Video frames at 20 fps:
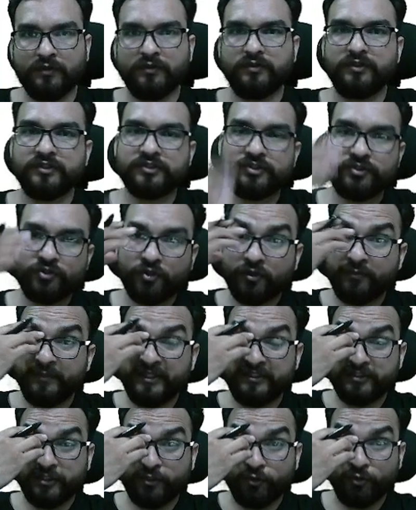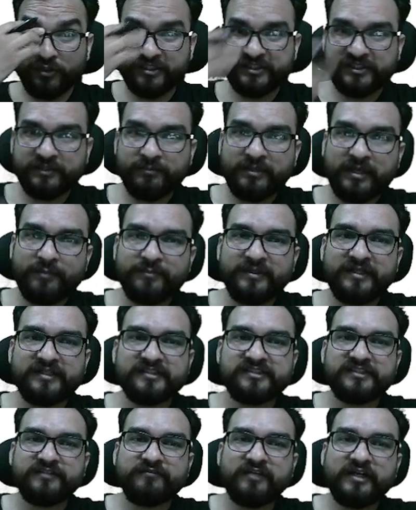This is your major USA map. It
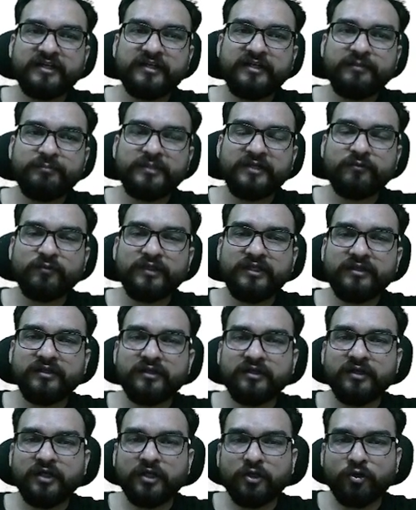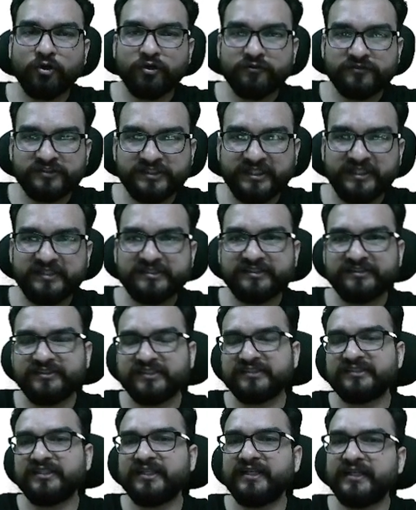is divided between a lot of states.
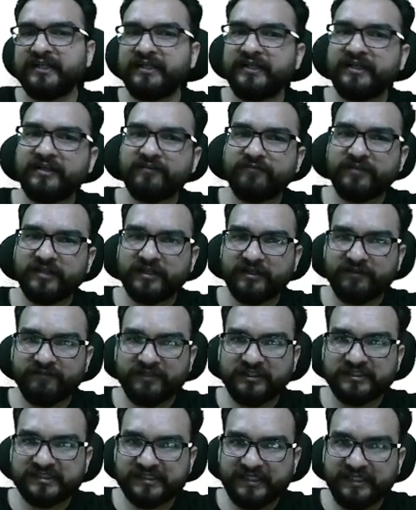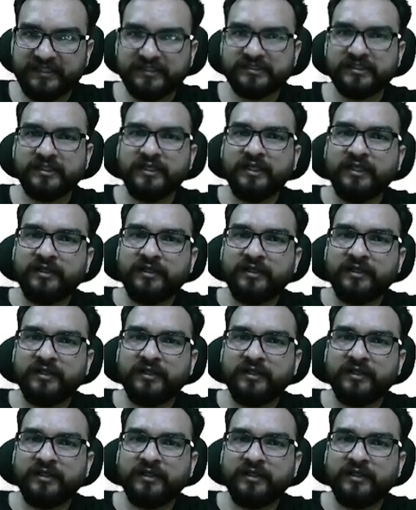Just like India, we are having states.